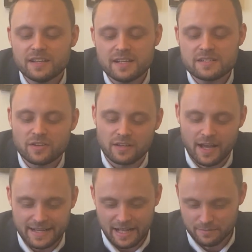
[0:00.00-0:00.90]
his
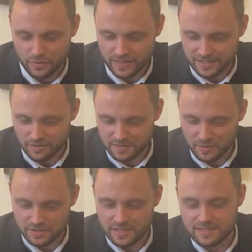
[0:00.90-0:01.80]
lookalike, Al Murray, talks
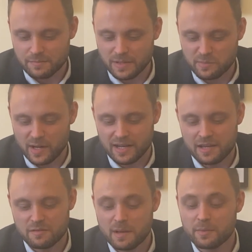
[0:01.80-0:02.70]
more sense than Ben Bradley.
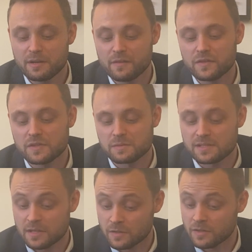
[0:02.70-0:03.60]
Remember he refused to
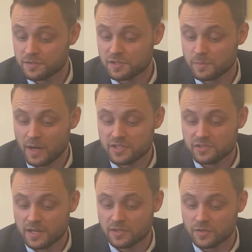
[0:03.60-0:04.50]
attend unconscious bias
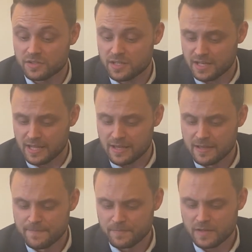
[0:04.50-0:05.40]
training course, didn't he?
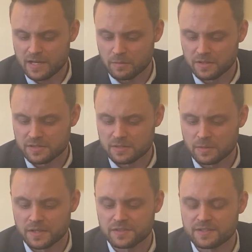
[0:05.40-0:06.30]
And he wanted the
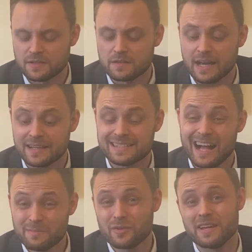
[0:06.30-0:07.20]
world to know that.
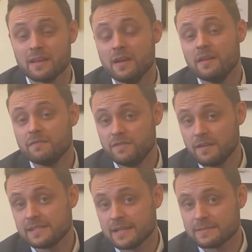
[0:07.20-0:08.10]
Murray, very
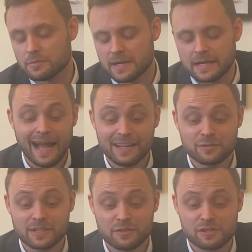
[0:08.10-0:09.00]
sensible man. And
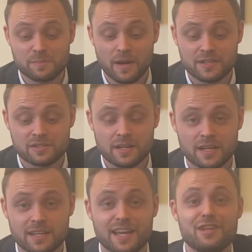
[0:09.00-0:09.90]
unconscious bias
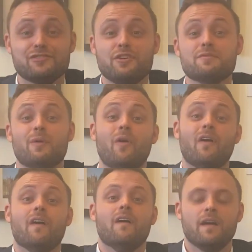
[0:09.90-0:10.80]
training is no more
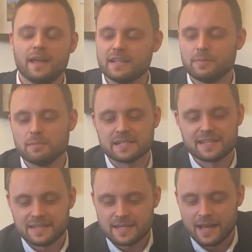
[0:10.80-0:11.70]
in the public
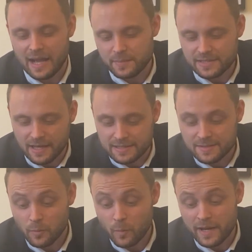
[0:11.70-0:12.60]
sector. Happy days.
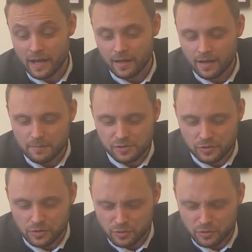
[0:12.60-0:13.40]
Winner. I'm sure you'll